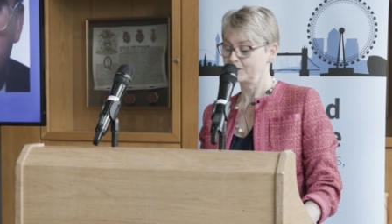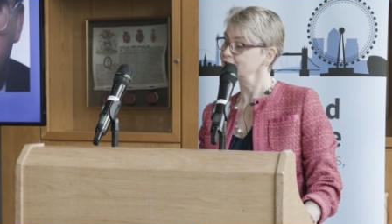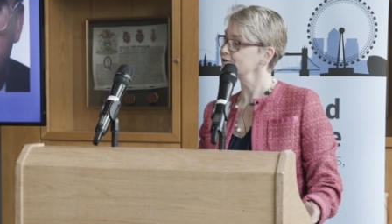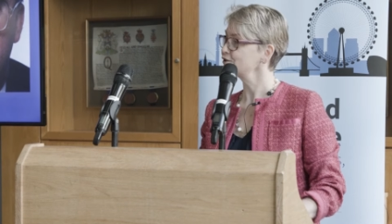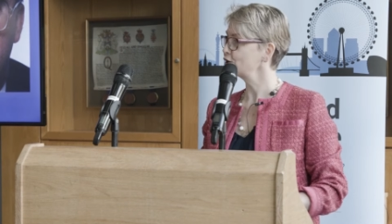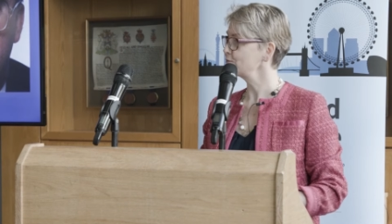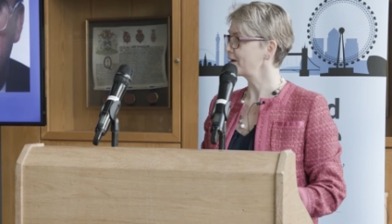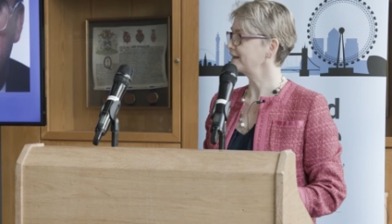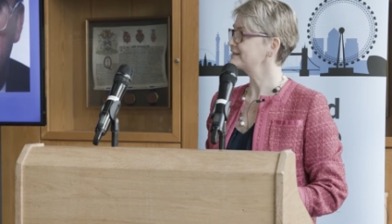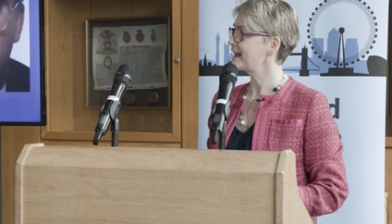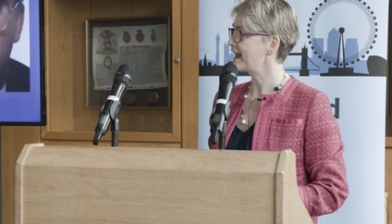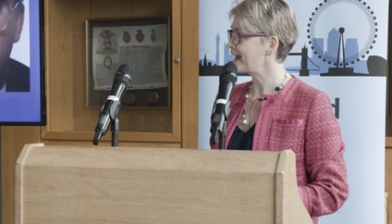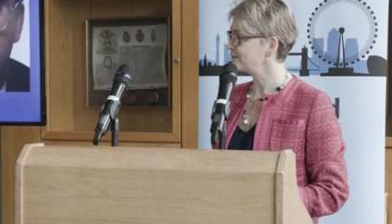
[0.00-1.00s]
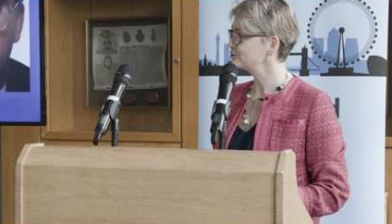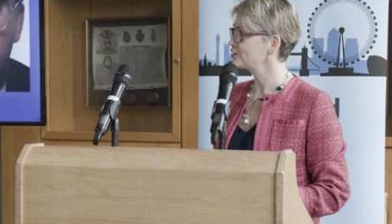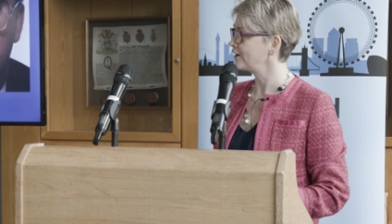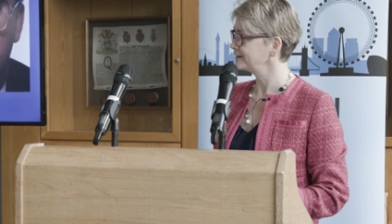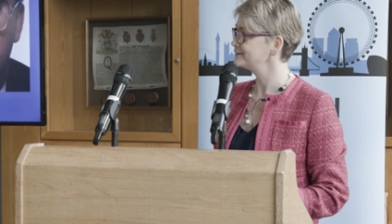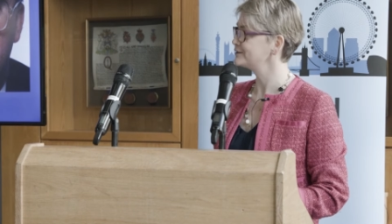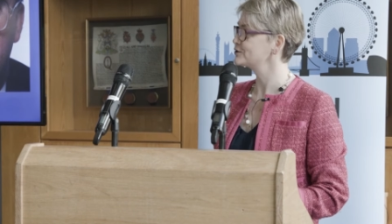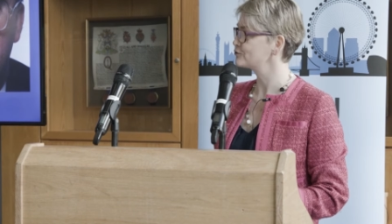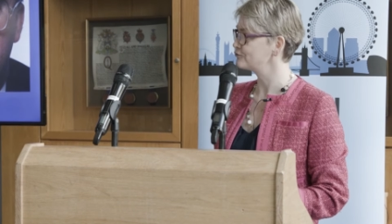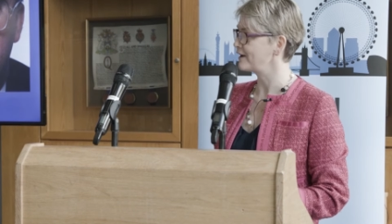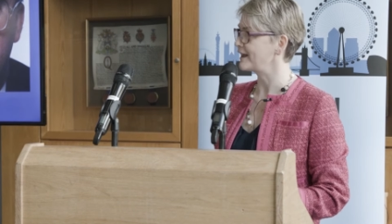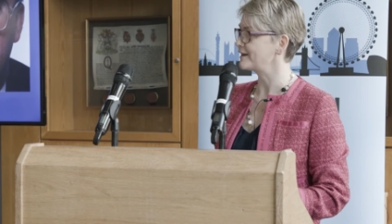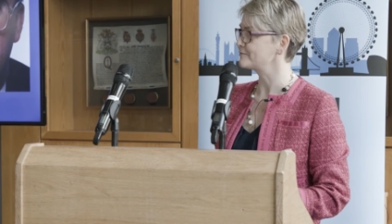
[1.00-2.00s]
because no matter how tight a
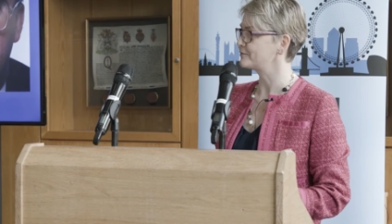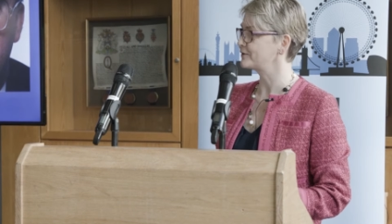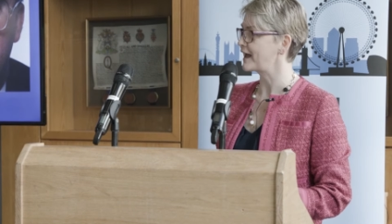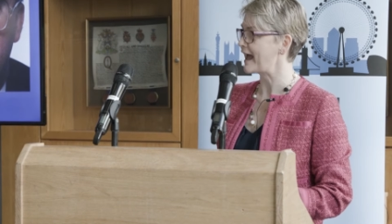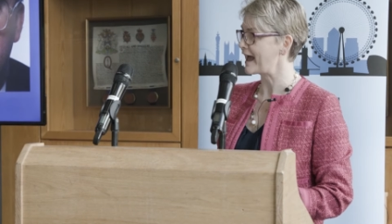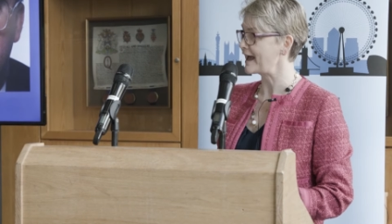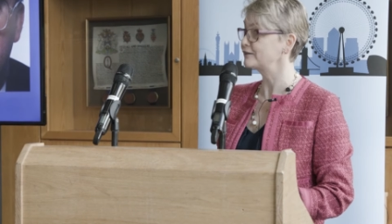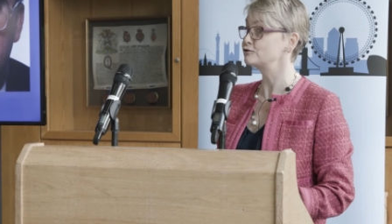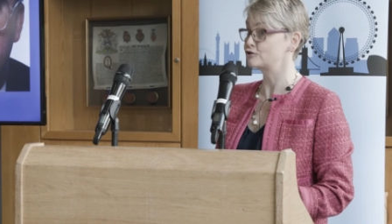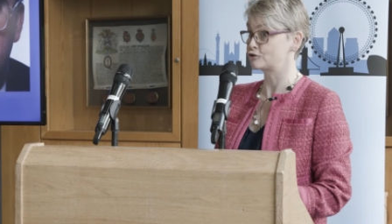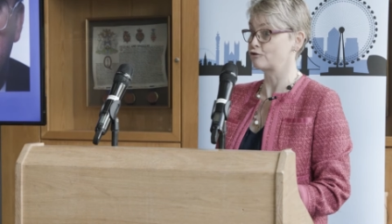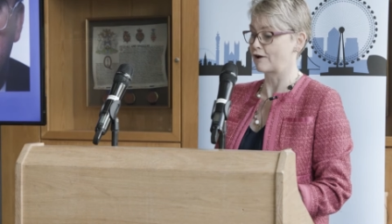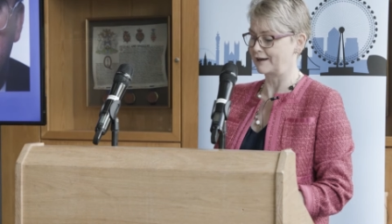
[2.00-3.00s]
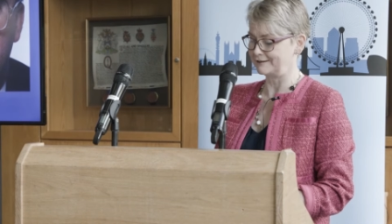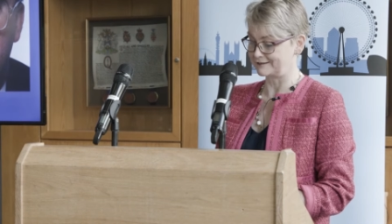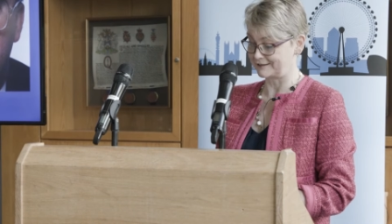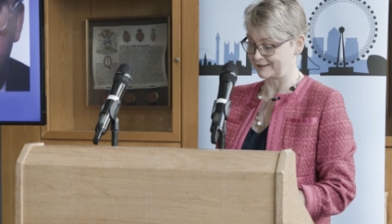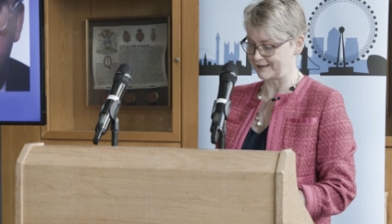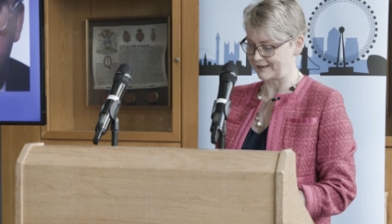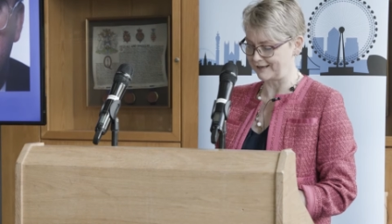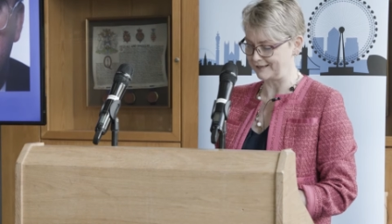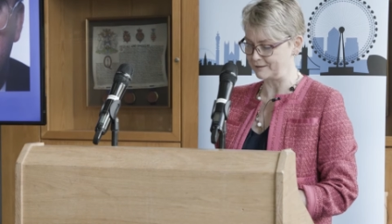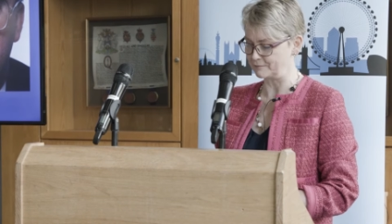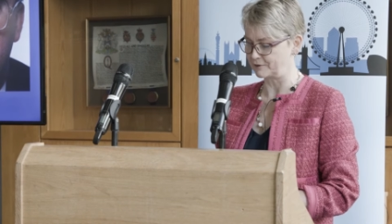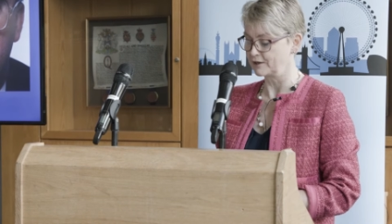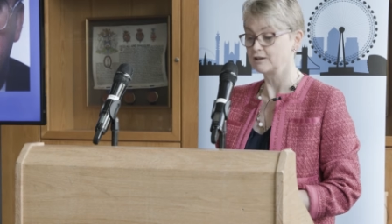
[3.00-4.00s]
grip Anne tried to
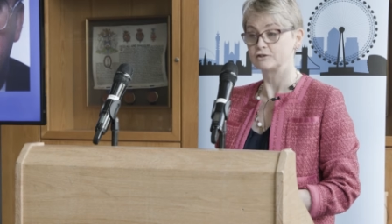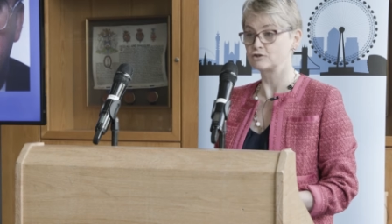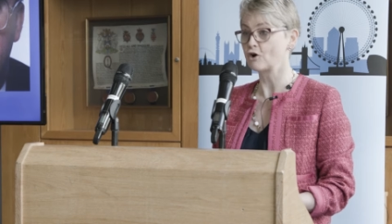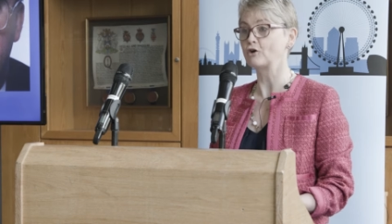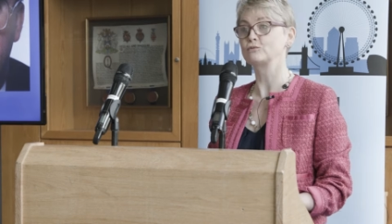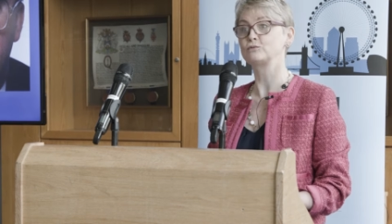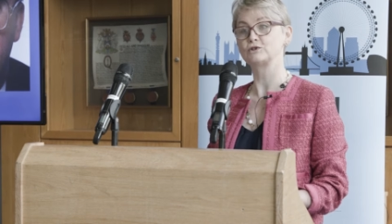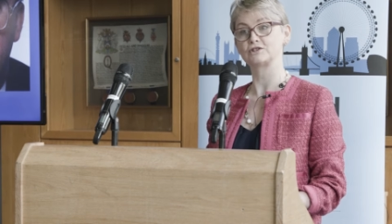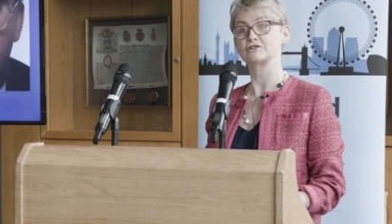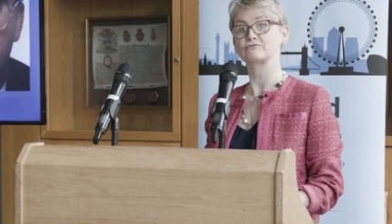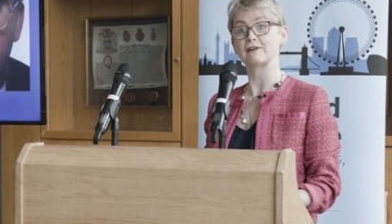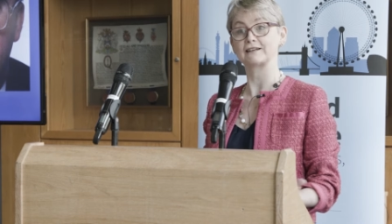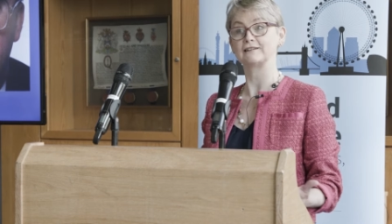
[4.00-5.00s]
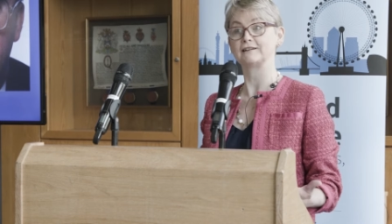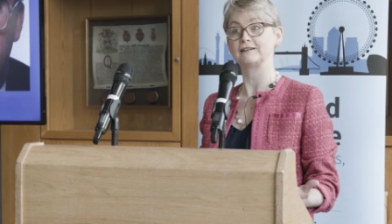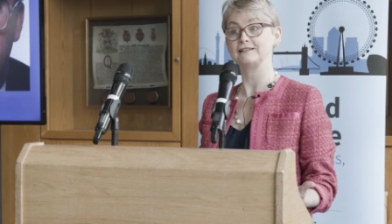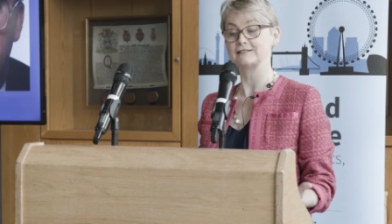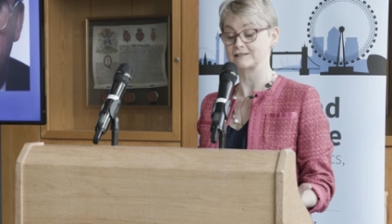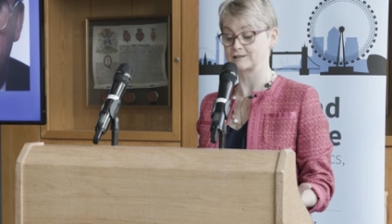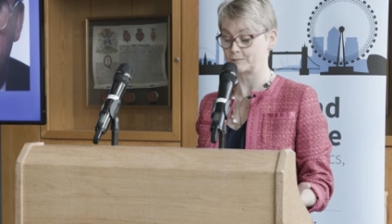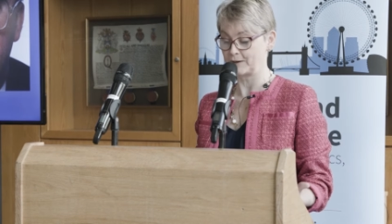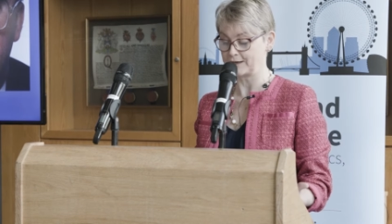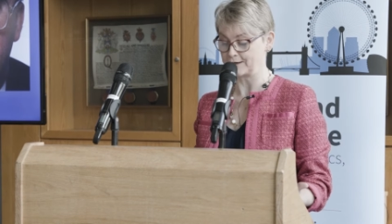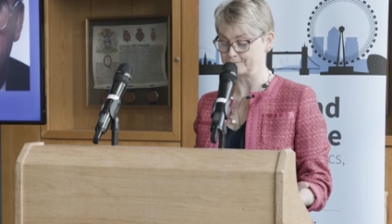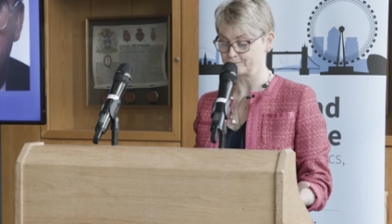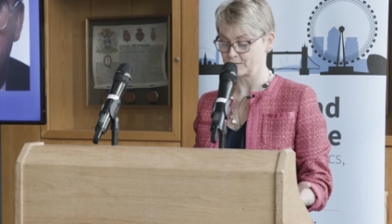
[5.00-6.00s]
keep, John would just regularly
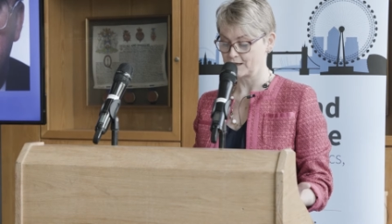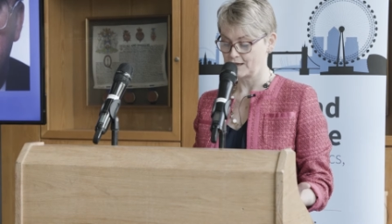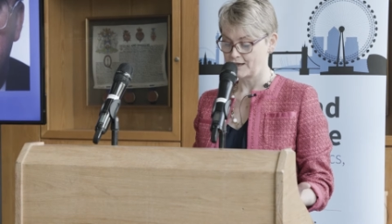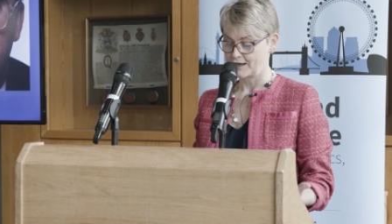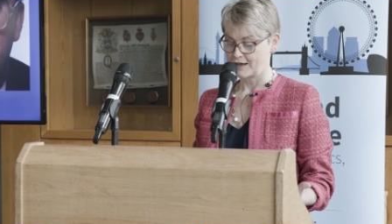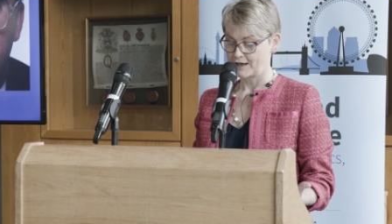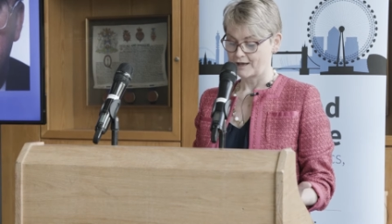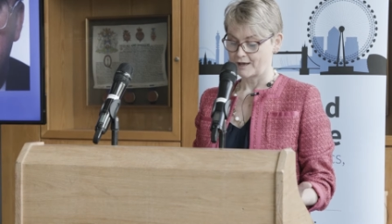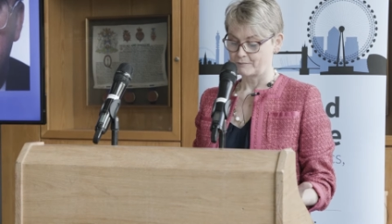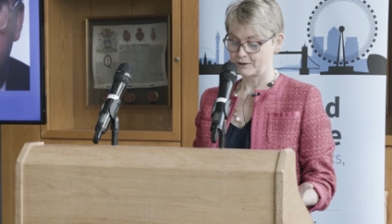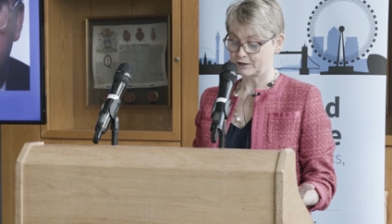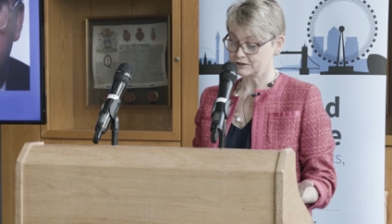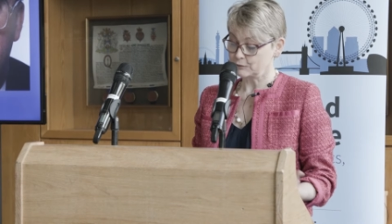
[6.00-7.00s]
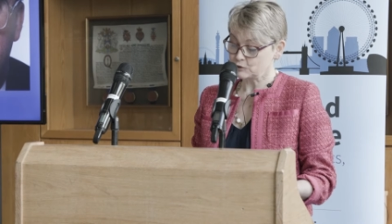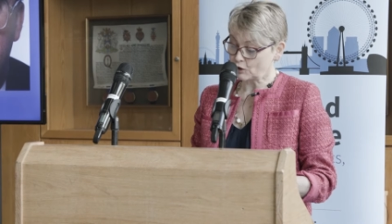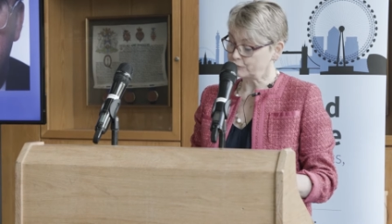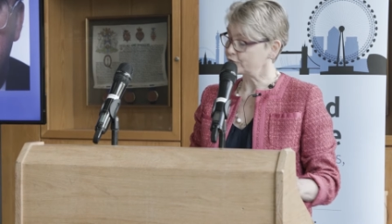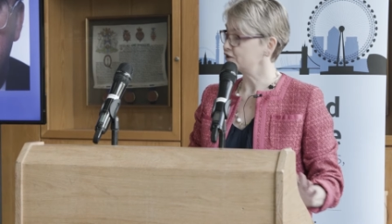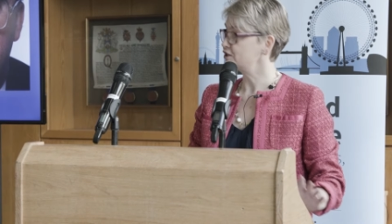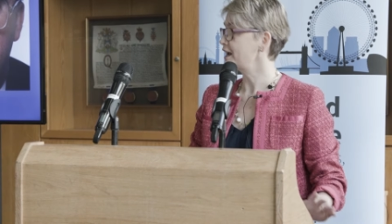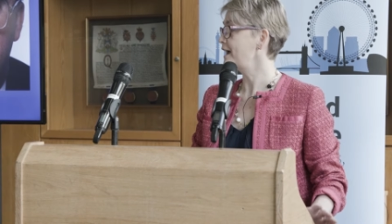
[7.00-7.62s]
disappear because he was off for a